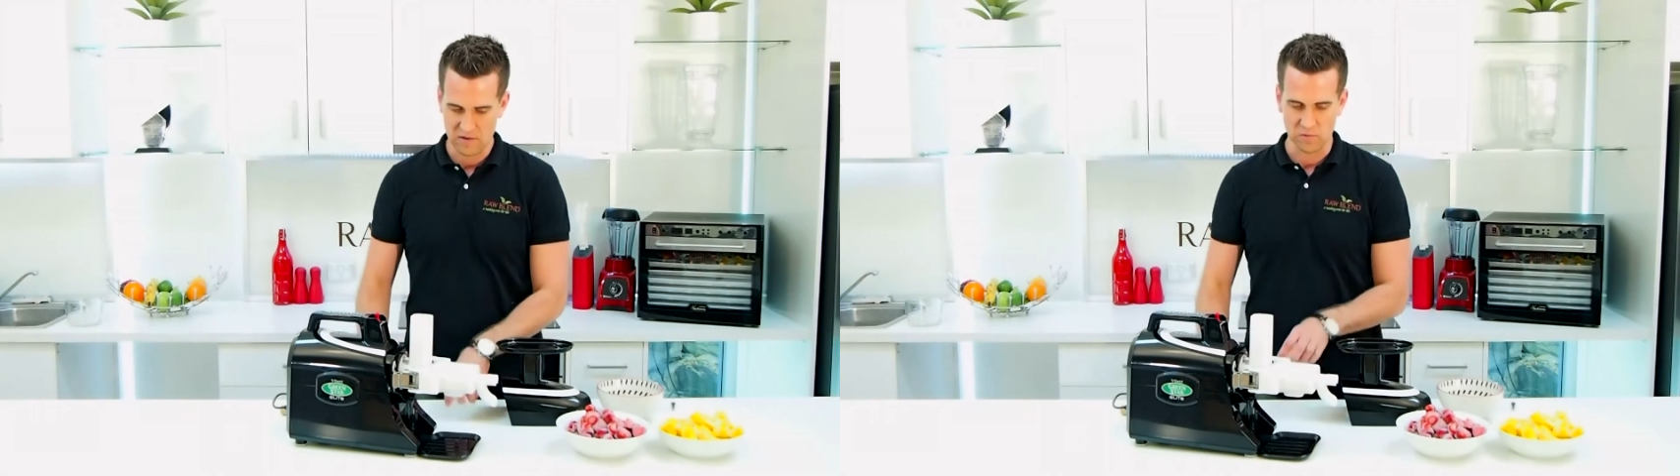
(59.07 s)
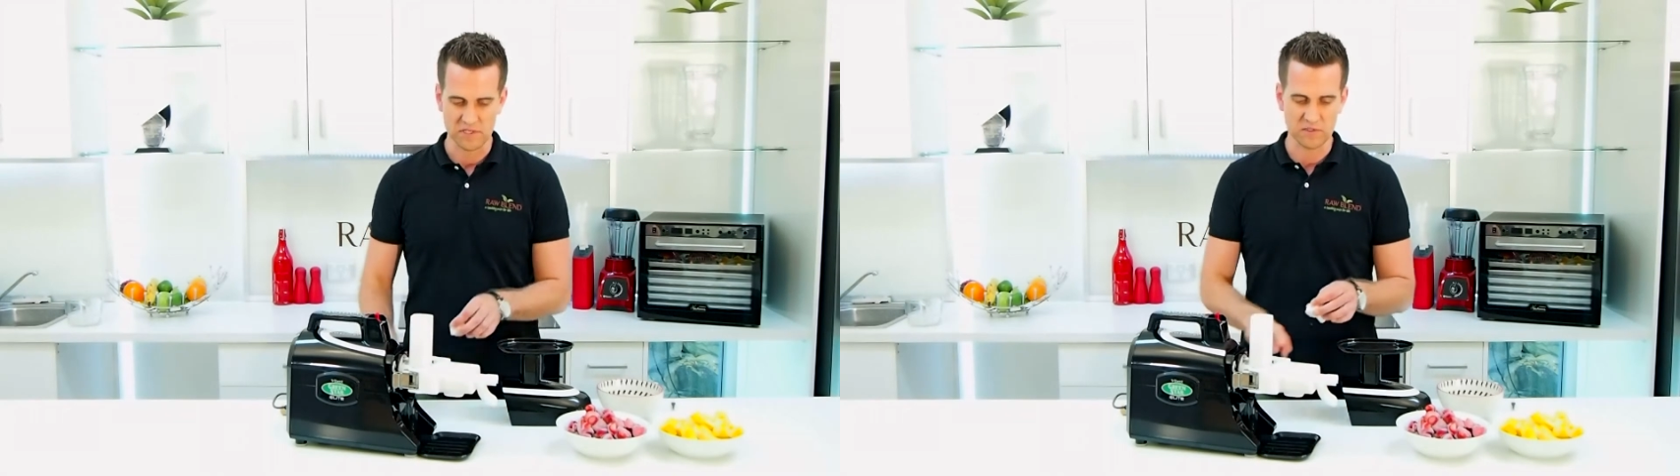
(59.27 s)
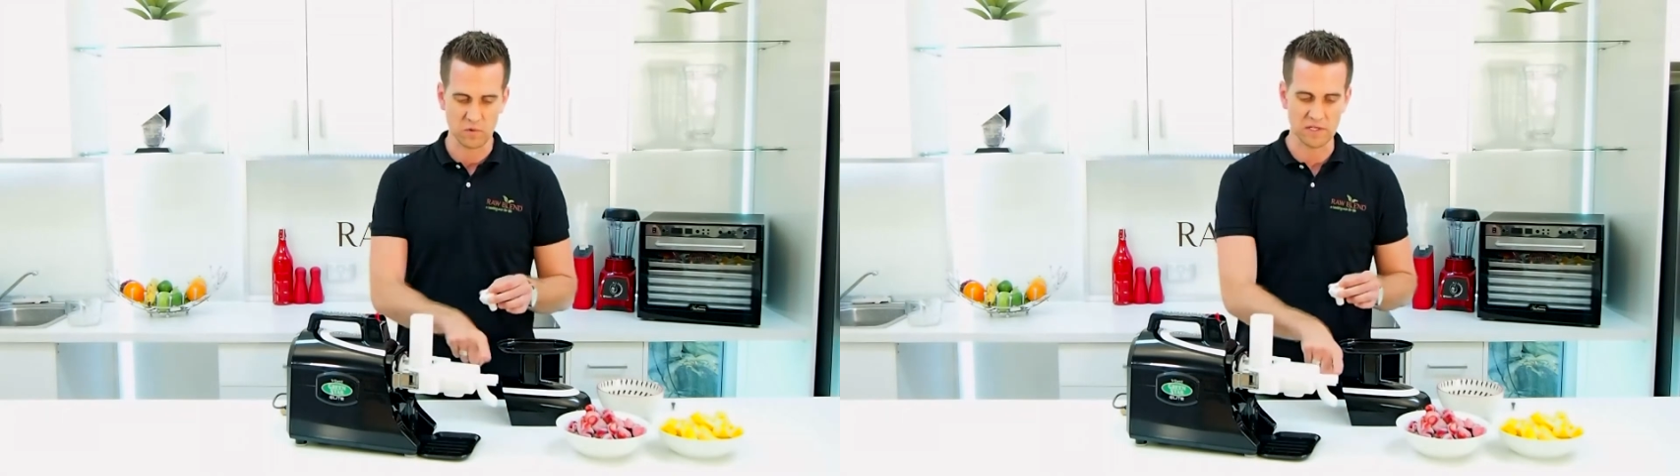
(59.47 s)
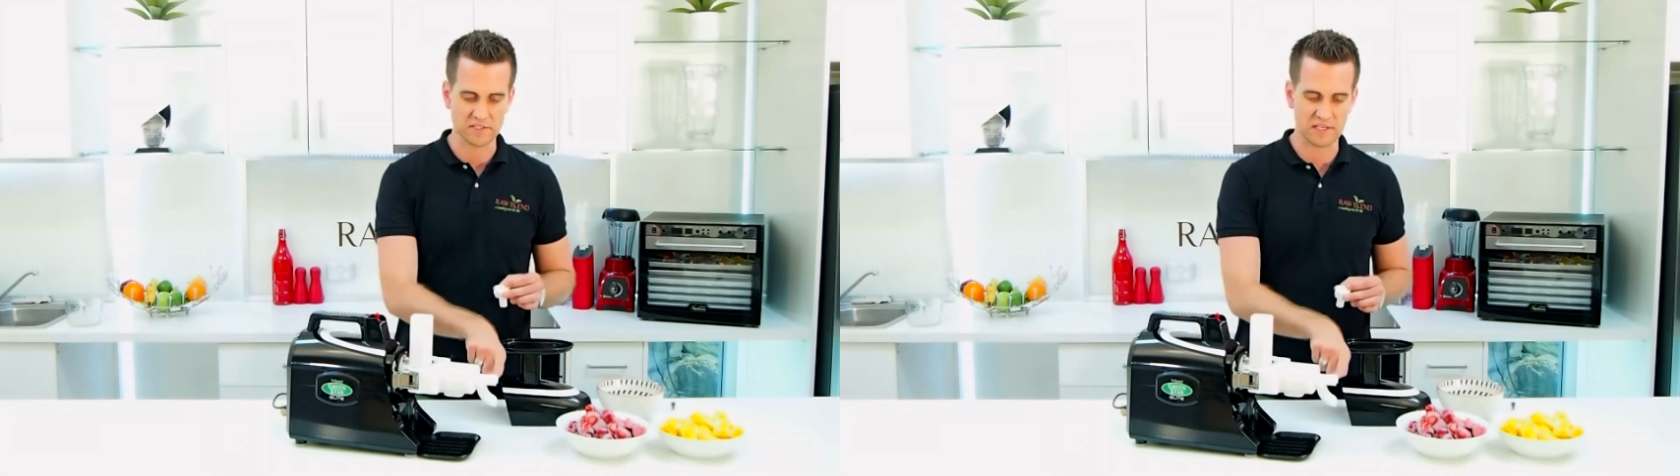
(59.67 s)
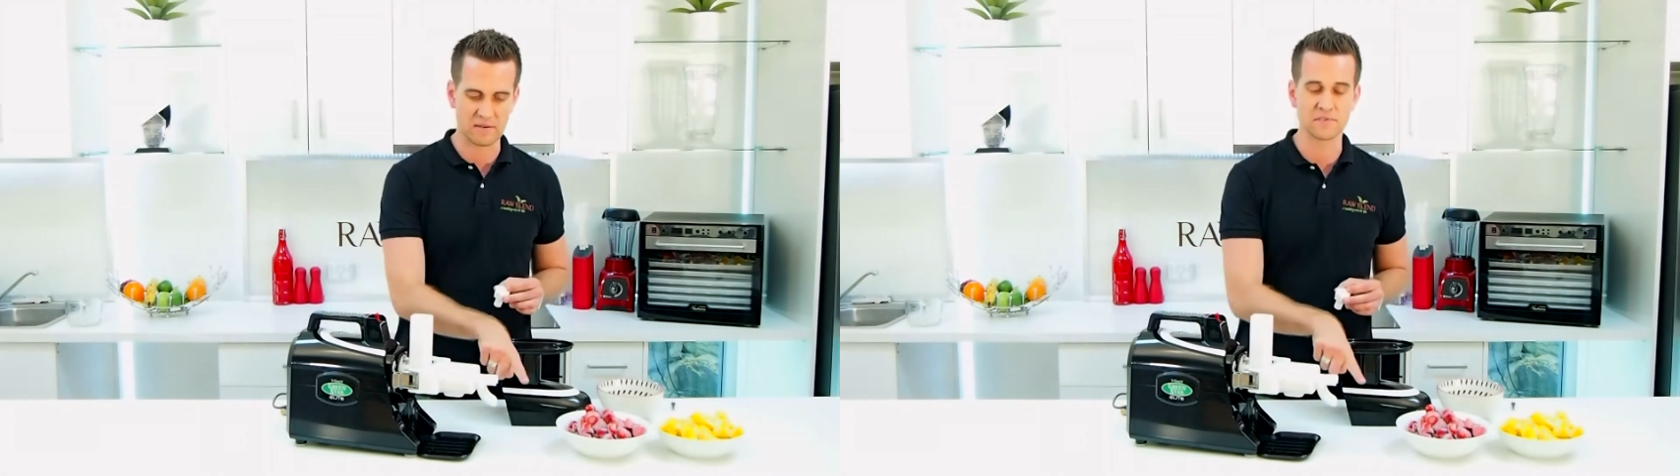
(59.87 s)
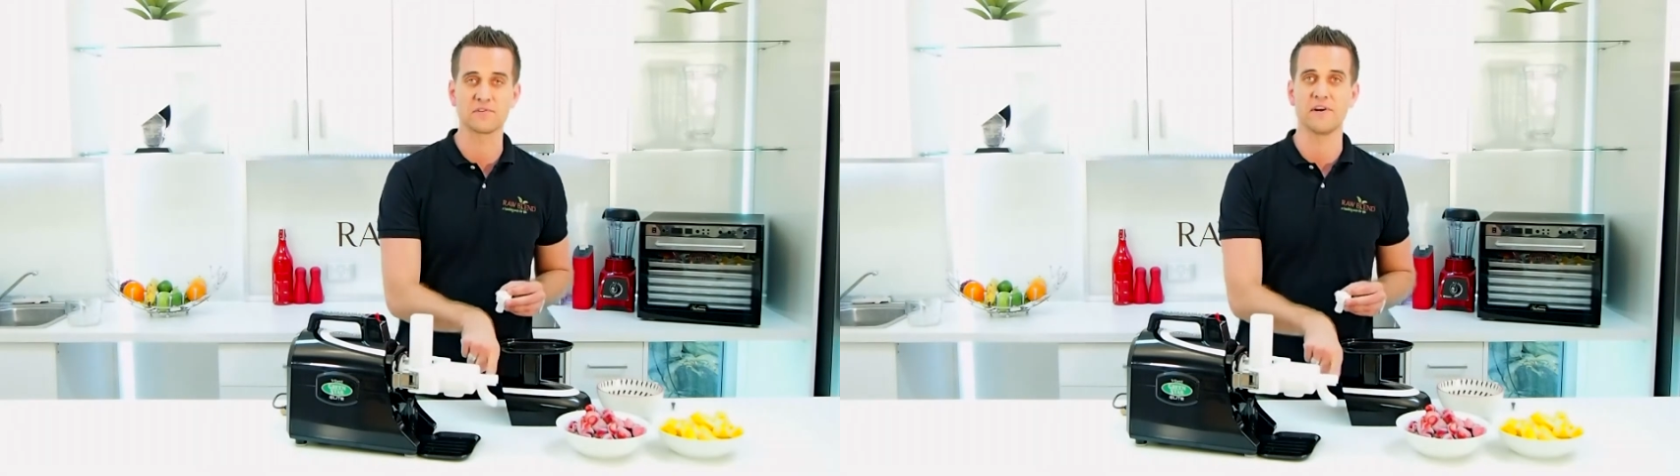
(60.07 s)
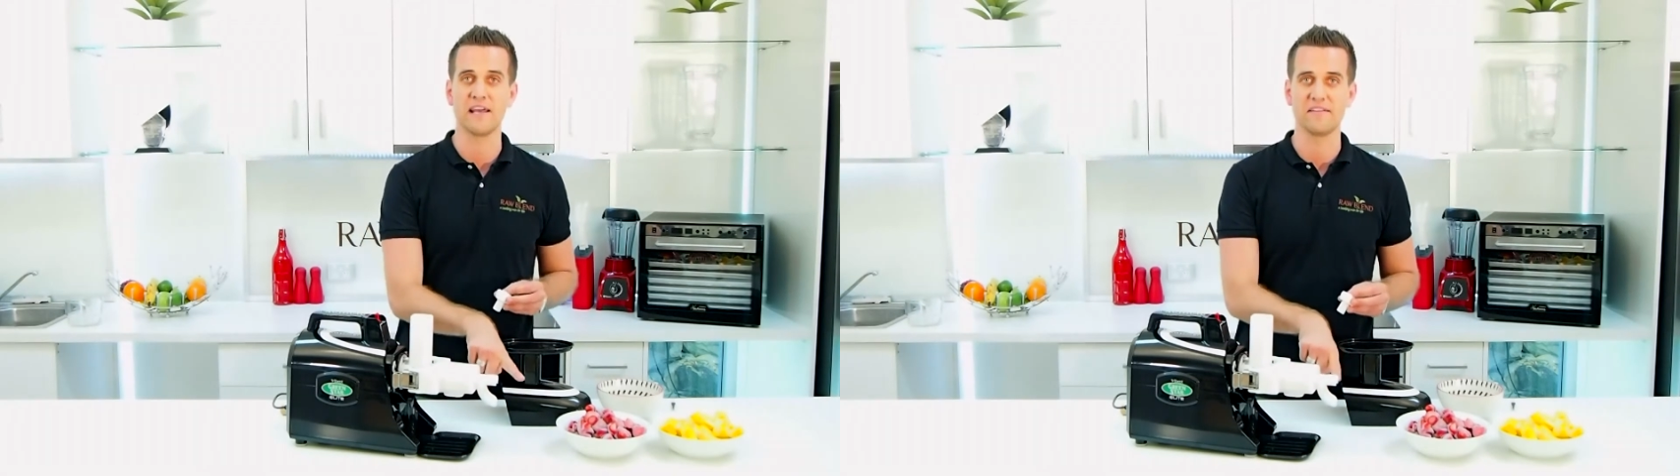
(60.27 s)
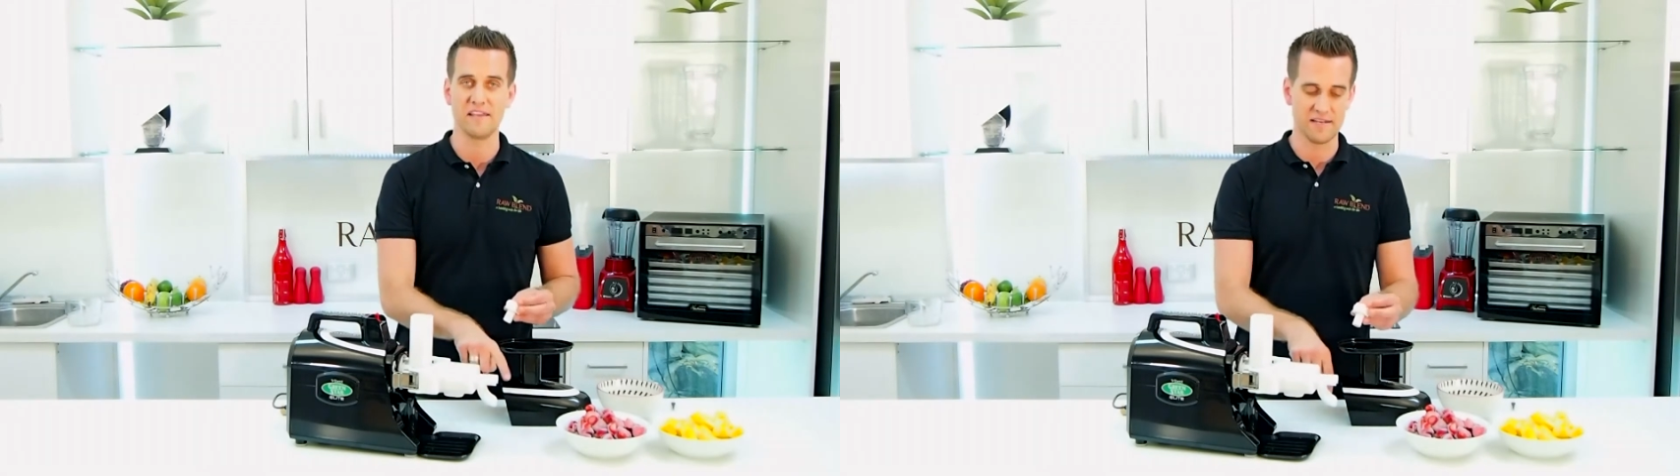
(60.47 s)
We just want it to come straight
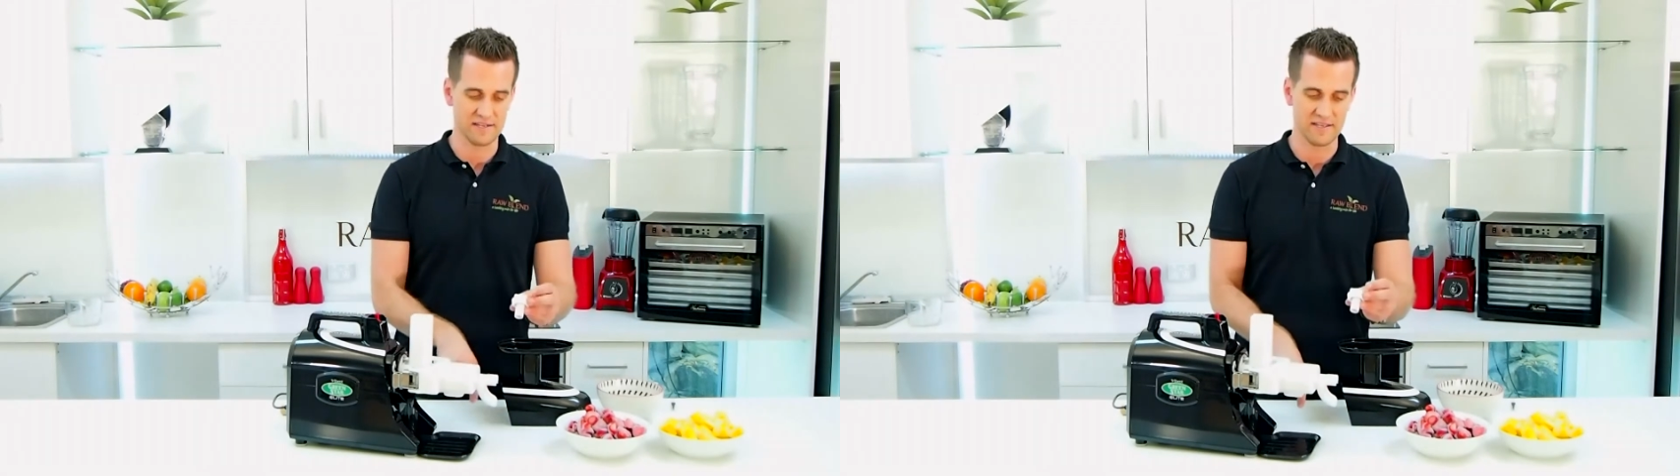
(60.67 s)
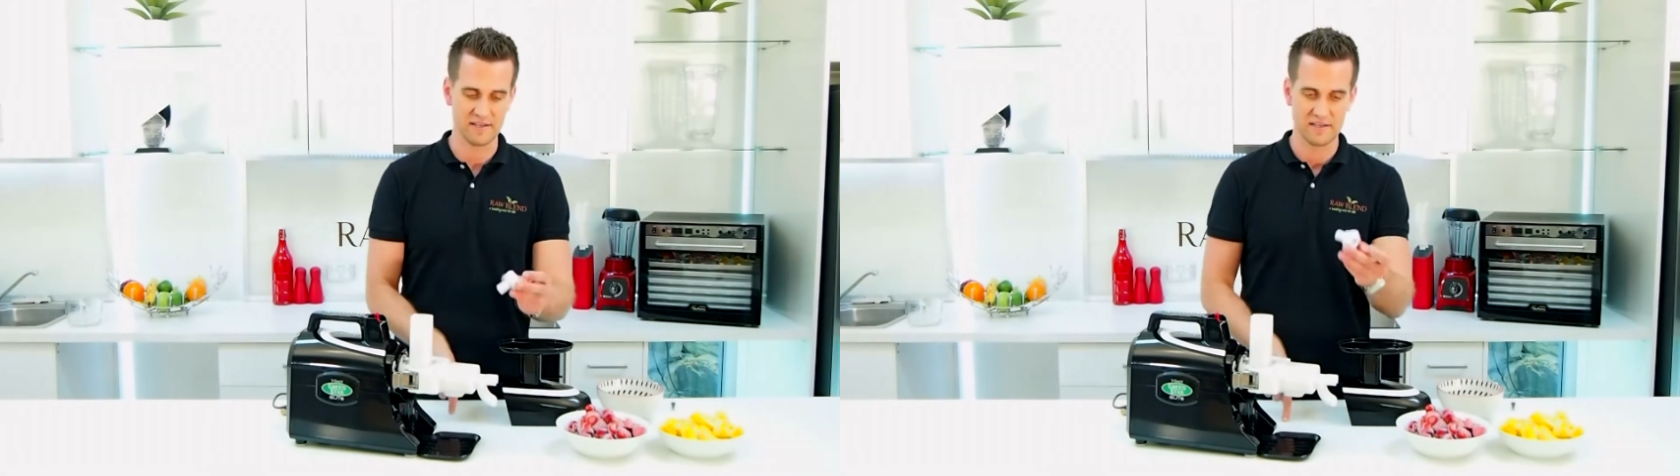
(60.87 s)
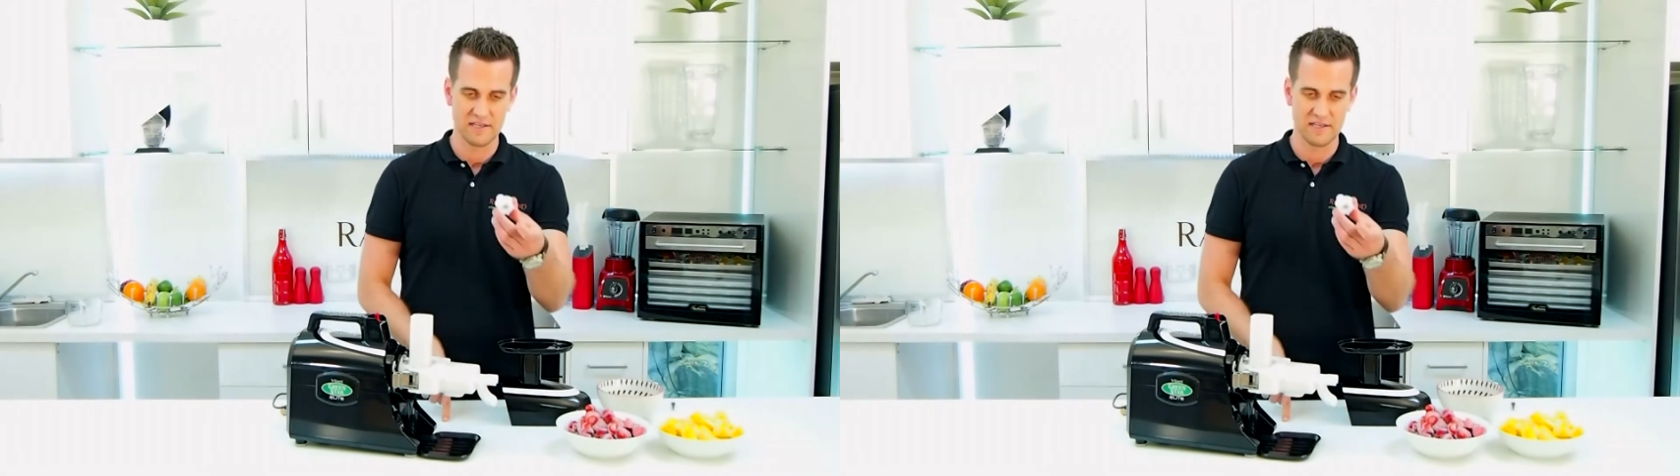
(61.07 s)
out the end here.